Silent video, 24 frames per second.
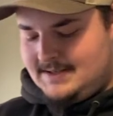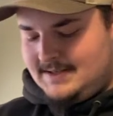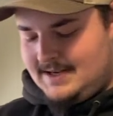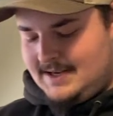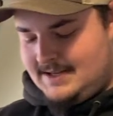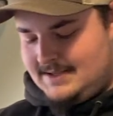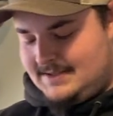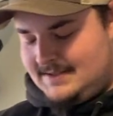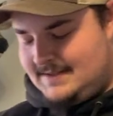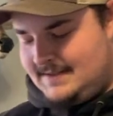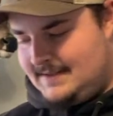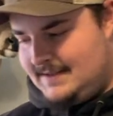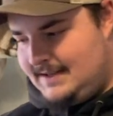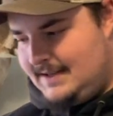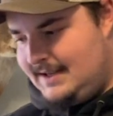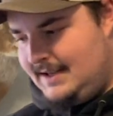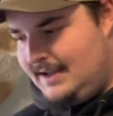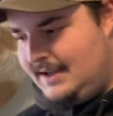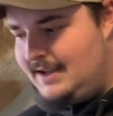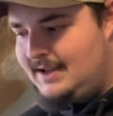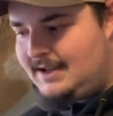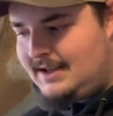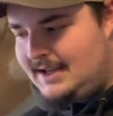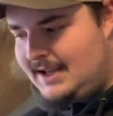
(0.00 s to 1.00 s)
and
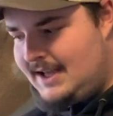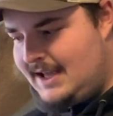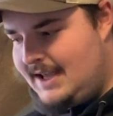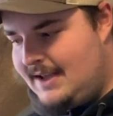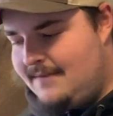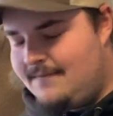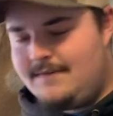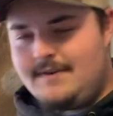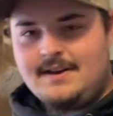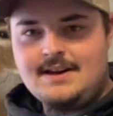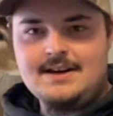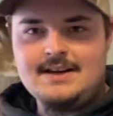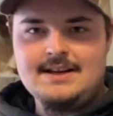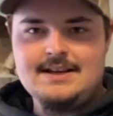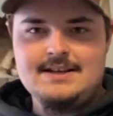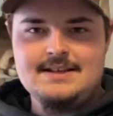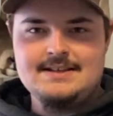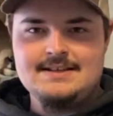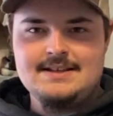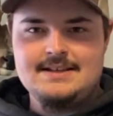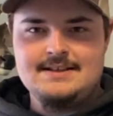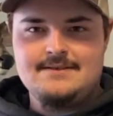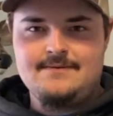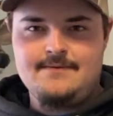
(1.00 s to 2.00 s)
see if it
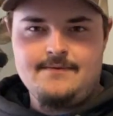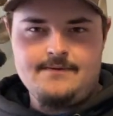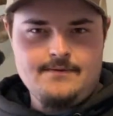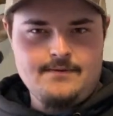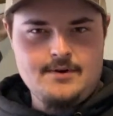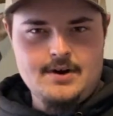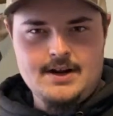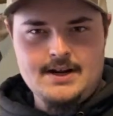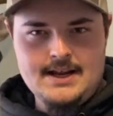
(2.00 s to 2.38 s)
is as front